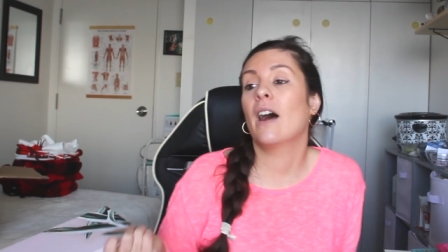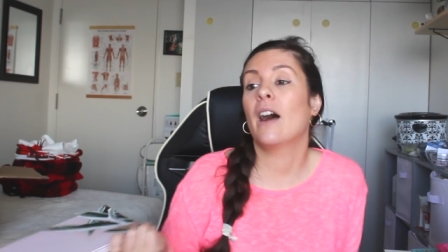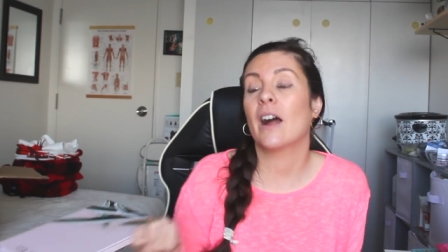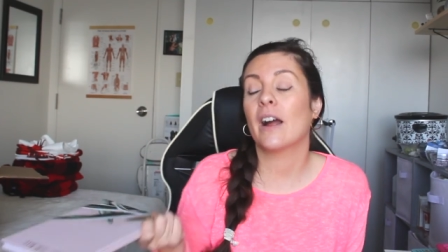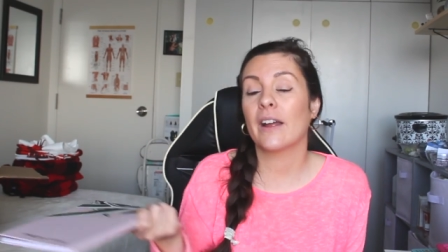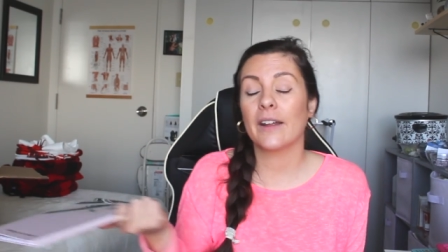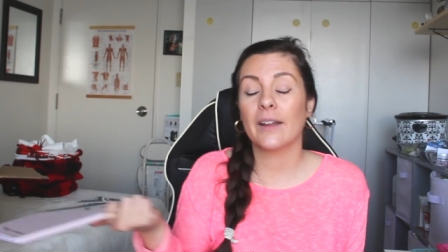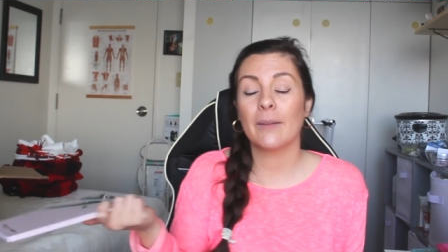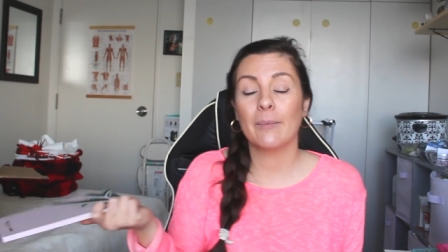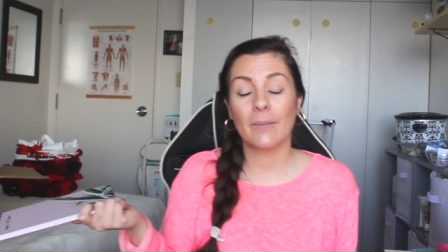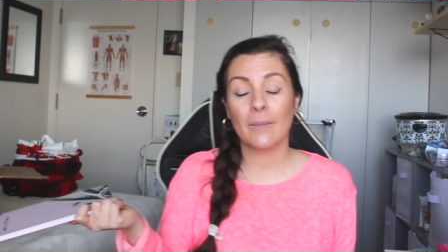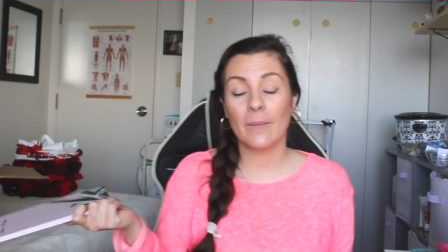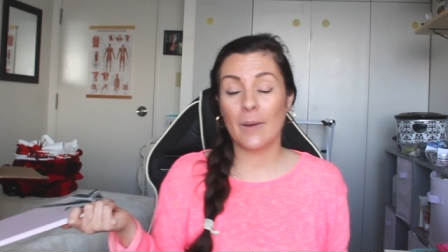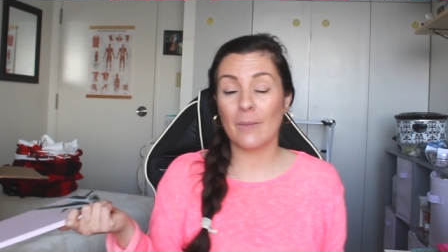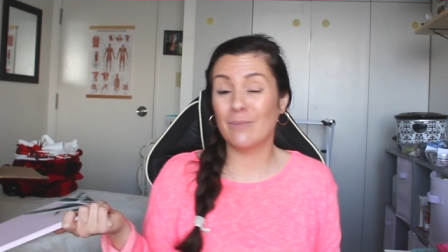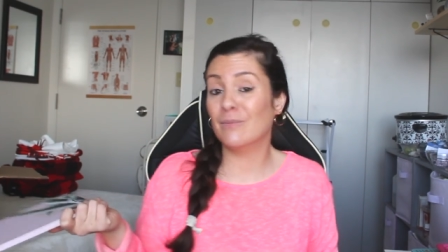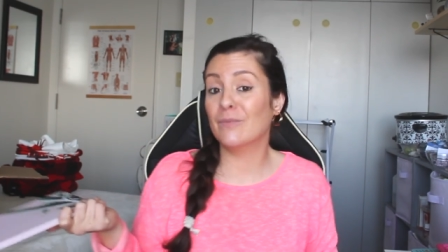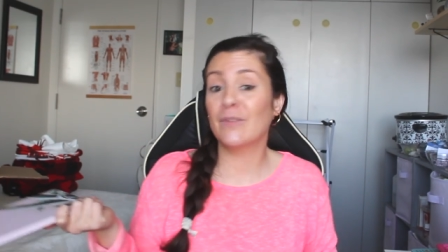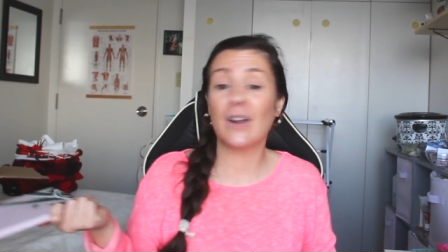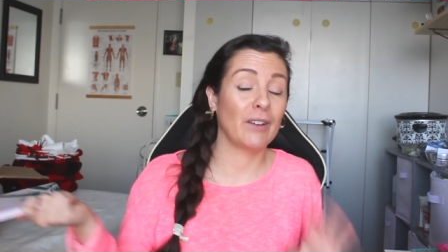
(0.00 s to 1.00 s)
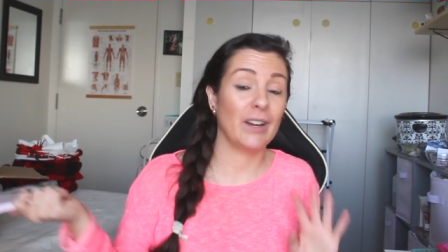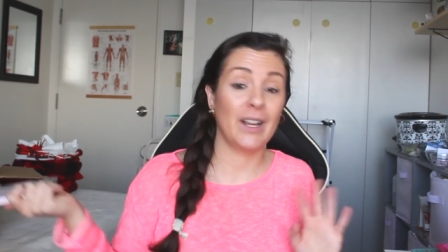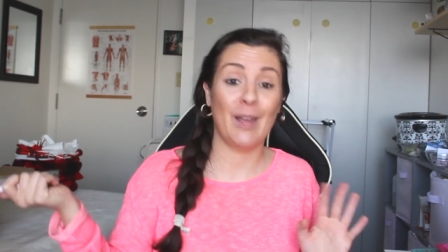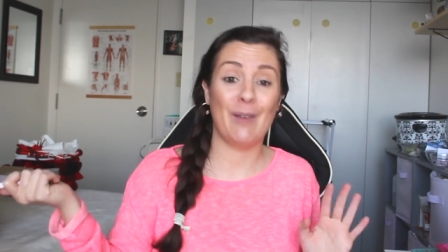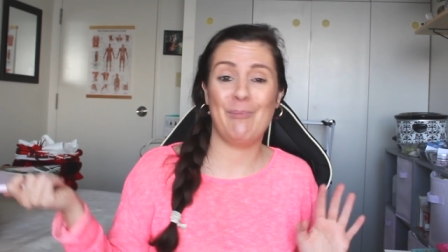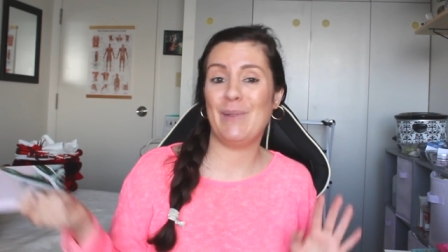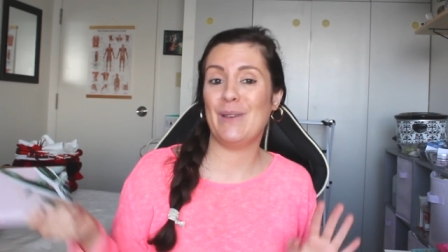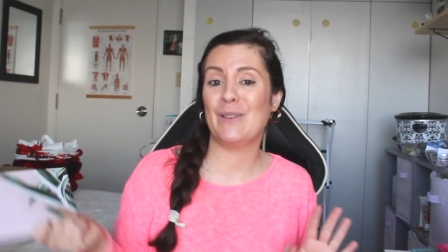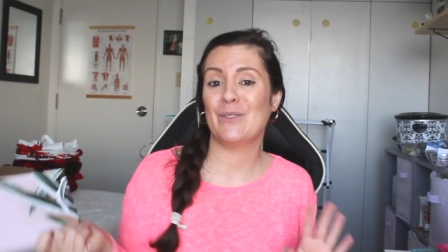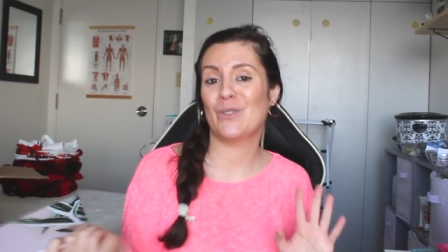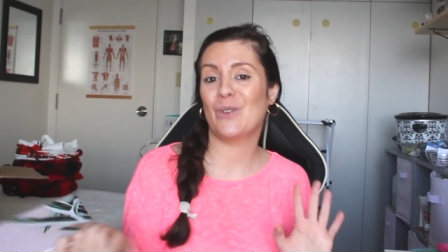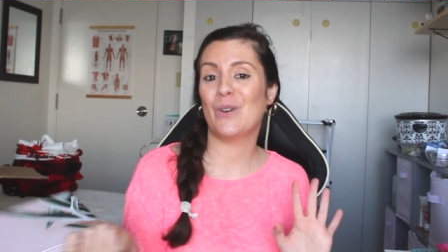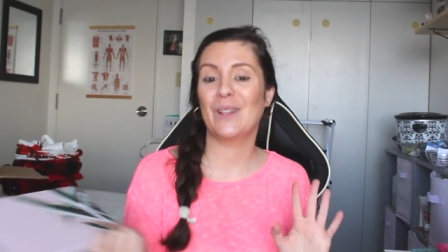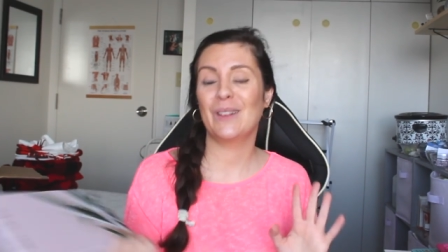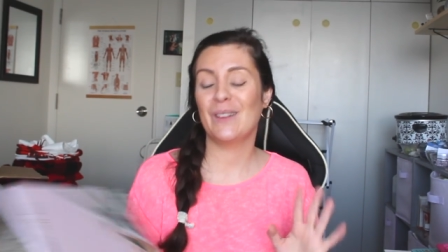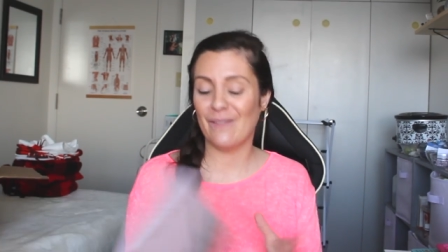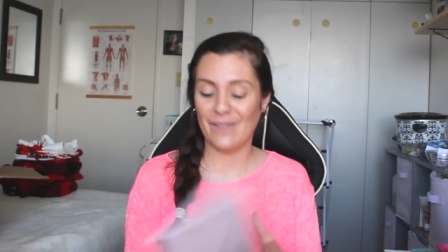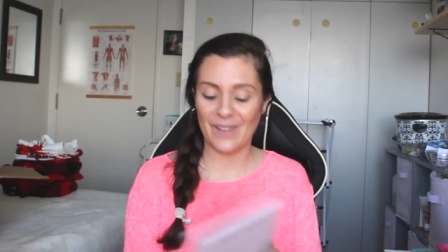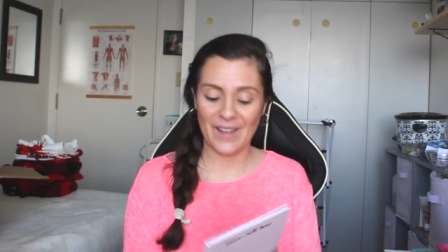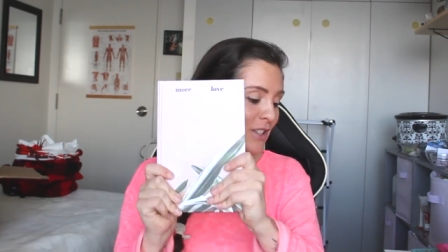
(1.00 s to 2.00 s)
I am very hippie, so I
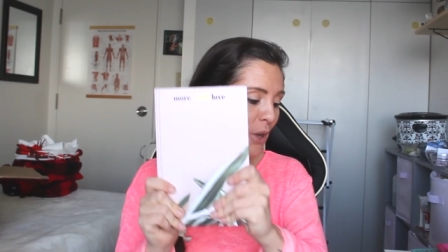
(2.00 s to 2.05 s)
love it.